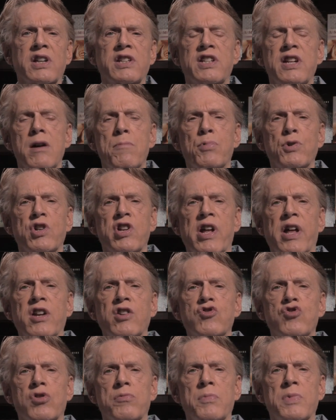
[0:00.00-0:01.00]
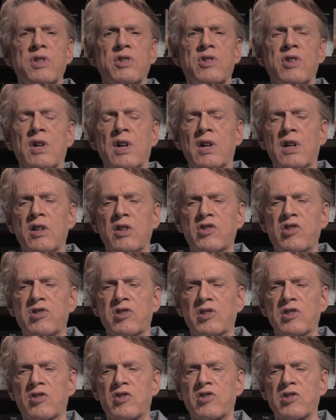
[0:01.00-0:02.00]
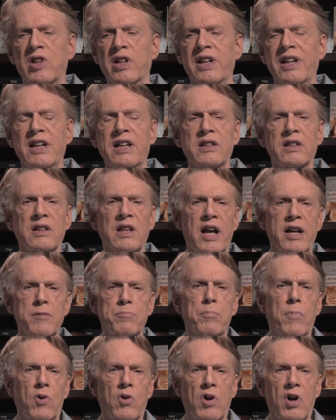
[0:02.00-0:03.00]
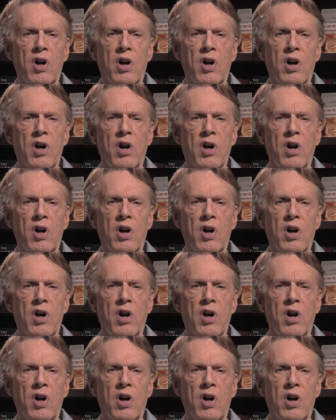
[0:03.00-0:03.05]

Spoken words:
a temper tantrum and slinging lightning